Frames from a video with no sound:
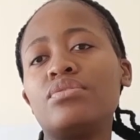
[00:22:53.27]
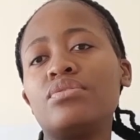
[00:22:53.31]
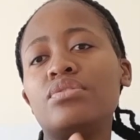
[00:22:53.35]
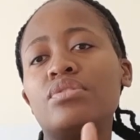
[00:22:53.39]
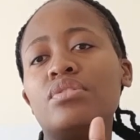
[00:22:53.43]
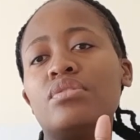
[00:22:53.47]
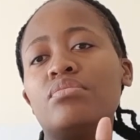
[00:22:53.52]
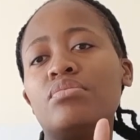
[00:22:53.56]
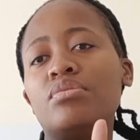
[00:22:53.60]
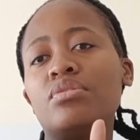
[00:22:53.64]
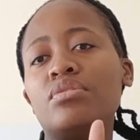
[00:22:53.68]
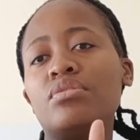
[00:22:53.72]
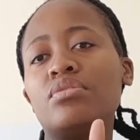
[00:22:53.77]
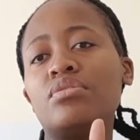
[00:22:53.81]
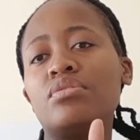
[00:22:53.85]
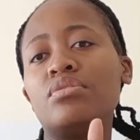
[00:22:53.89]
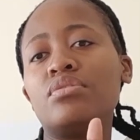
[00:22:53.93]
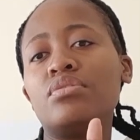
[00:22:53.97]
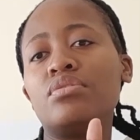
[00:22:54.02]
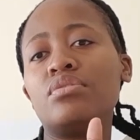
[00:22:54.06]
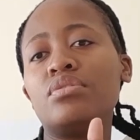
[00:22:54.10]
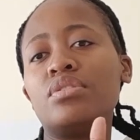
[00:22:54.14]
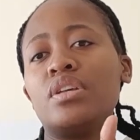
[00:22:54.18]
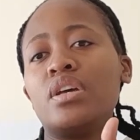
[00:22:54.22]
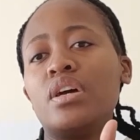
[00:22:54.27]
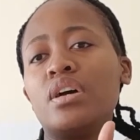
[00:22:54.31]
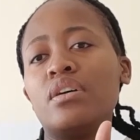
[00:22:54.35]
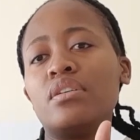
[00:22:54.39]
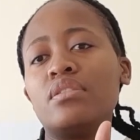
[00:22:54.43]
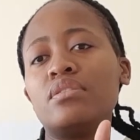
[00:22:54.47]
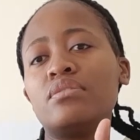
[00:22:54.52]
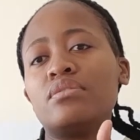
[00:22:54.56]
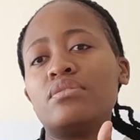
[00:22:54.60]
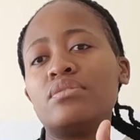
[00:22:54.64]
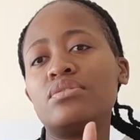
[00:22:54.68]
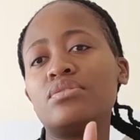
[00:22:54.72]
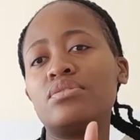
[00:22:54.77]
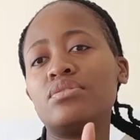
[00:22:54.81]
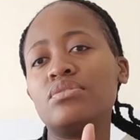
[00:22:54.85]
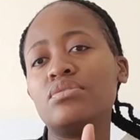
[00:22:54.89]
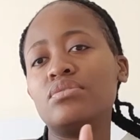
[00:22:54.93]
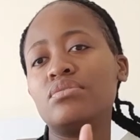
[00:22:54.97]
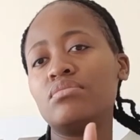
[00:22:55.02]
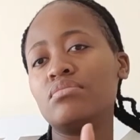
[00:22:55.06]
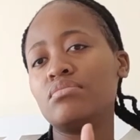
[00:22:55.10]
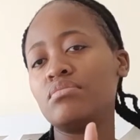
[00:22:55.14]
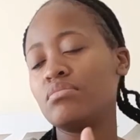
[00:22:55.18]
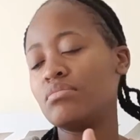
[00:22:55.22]
April. Yeah,
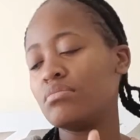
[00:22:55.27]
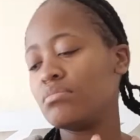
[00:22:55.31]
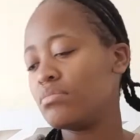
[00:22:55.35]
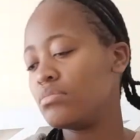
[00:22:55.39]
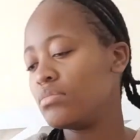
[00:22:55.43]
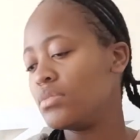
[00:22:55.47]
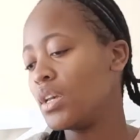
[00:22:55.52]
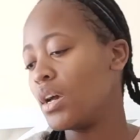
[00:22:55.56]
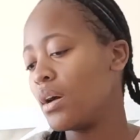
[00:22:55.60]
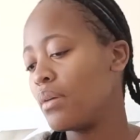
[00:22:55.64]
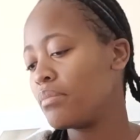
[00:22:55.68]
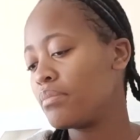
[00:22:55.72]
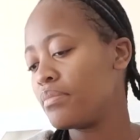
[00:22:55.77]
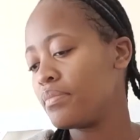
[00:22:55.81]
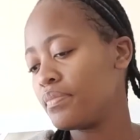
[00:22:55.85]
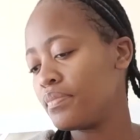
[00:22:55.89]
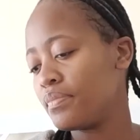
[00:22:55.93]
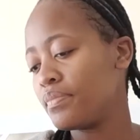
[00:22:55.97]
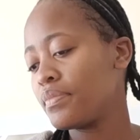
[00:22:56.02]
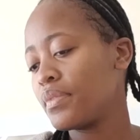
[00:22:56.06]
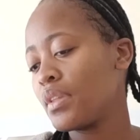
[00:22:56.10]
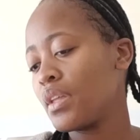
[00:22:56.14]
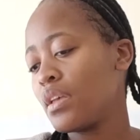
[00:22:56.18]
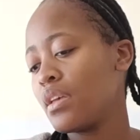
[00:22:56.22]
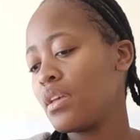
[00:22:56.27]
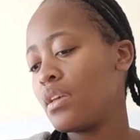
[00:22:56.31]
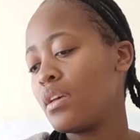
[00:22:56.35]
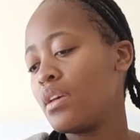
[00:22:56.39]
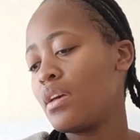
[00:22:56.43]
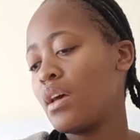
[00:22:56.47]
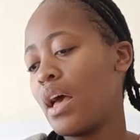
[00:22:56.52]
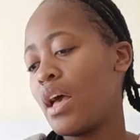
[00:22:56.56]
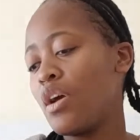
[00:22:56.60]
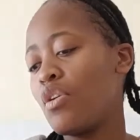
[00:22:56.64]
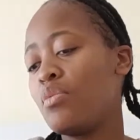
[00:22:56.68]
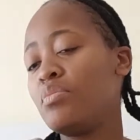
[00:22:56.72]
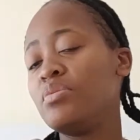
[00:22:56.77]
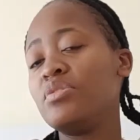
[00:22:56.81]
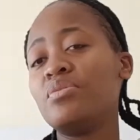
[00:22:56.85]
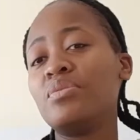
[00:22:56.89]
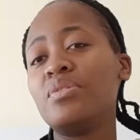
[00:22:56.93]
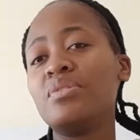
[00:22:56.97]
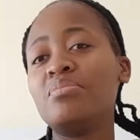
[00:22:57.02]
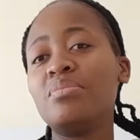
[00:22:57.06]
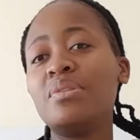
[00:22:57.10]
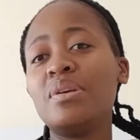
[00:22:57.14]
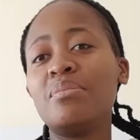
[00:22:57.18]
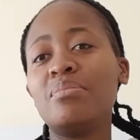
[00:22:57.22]
so, yeah. I hope she
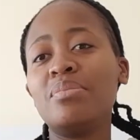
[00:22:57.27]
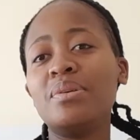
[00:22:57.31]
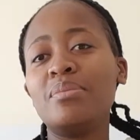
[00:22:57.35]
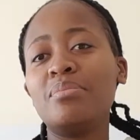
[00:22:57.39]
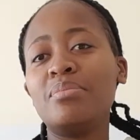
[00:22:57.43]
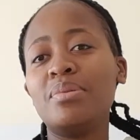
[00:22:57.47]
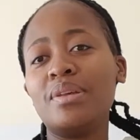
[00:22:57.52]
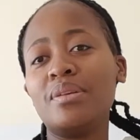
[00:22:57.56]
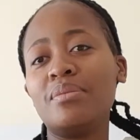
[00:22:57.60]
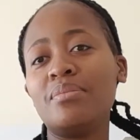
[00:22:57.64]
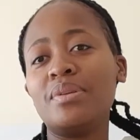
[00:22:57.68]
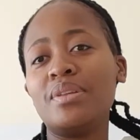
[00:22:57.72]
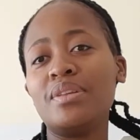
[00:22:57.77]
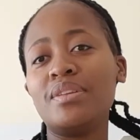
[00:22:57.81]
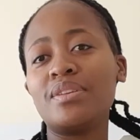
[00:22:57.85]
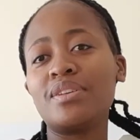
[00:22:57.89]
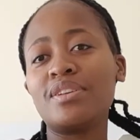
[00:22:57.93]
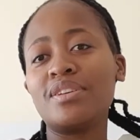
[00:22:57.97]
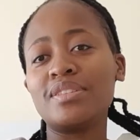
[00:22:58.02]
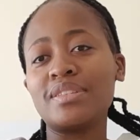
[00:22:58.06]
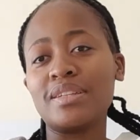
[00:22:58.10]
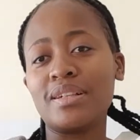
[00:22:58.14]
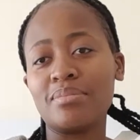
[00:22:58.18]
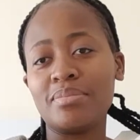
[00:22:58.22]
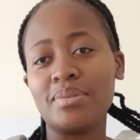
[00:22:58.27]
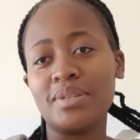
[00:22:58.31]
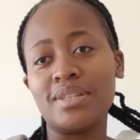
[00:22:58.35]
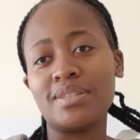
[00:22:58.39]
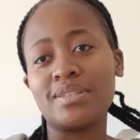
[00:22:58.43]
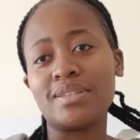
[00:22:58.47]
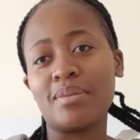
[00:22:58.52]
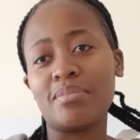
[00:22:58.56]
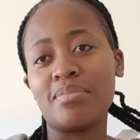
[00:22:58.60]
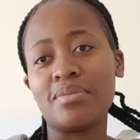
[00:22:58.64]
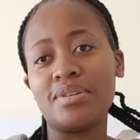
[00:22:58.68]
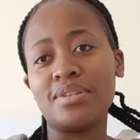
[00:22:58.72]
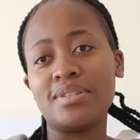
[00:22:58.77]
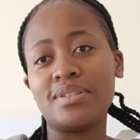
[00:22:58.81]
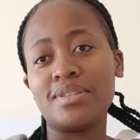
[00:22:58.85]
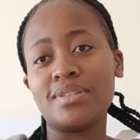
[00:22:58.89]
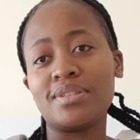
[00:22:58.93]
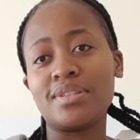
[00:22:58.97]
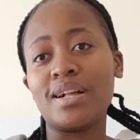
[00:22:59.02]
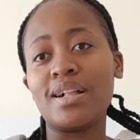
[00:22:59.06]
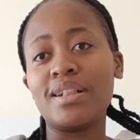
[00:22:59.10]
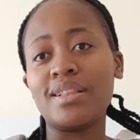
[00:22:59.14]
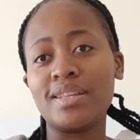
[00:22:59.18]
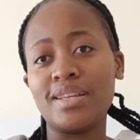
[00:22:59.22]
won't be a big baby, because I'll be disappointed.
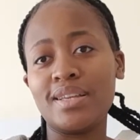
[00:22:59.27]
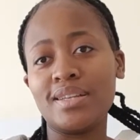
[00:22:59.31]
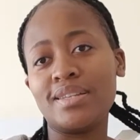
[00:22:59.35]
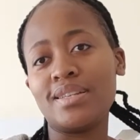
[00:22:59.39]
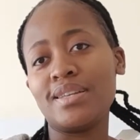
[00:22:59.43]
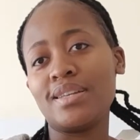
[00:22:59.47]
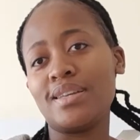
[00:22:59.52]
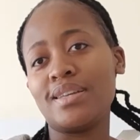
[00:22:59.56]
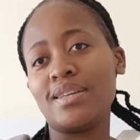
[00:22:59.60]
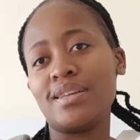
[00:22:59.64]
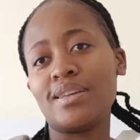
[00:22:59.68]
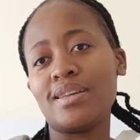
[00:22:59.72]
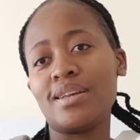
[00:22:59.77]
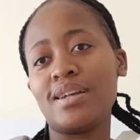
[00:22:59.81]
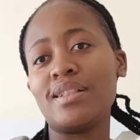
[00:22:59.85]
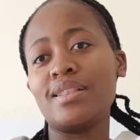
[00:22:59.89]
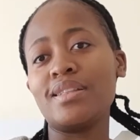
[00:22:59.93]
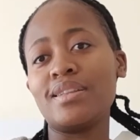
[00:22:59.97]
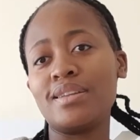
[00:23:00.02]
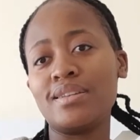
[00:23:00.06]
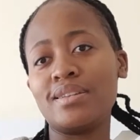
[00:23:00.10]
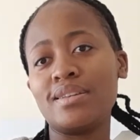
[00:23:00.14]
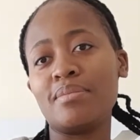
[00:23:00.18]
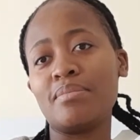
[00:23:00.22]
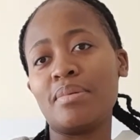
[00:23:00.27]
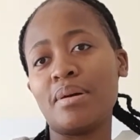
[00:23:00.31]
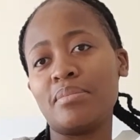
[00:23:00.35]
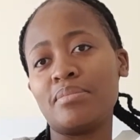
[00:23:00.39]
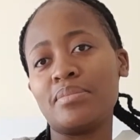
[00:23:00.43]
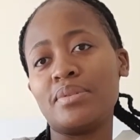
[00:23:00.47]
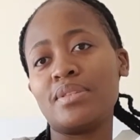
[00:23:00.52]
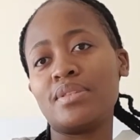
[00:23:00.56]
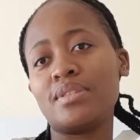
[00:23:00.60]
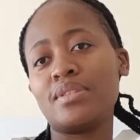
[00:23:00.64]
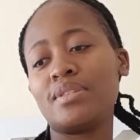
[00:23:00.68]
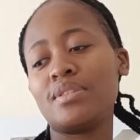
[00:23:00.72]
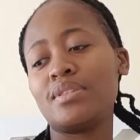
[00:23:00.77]
I'll hit her. I'll hit her bums.